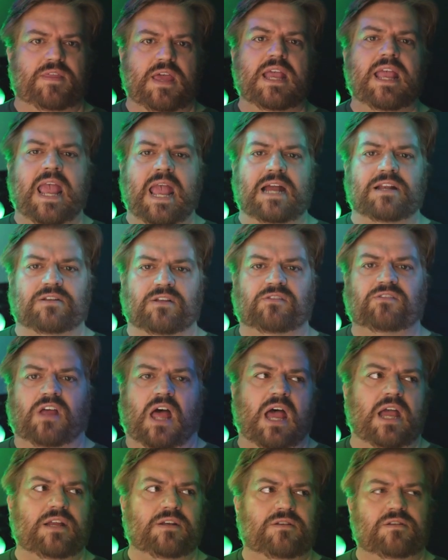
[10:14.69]
They can't
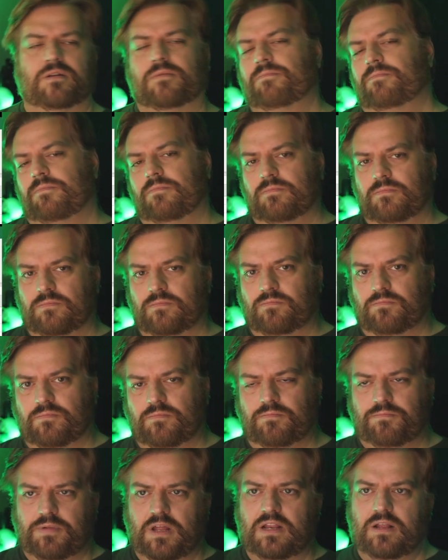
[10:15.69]
decide to,
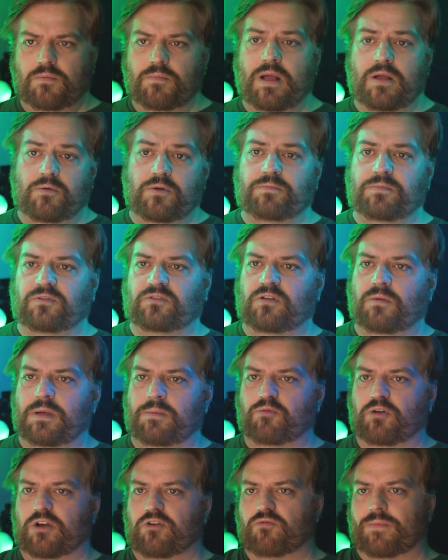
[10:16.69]
but it would still
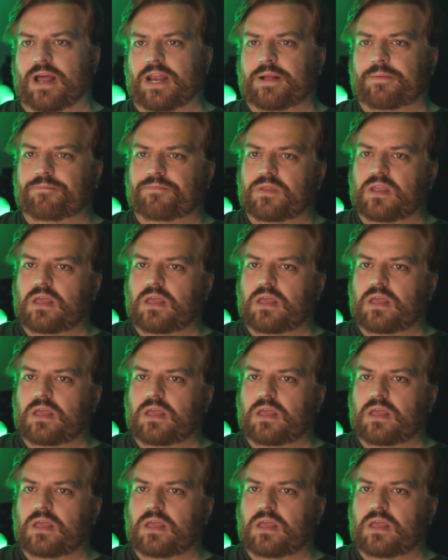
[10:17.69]
be pretty dramatic.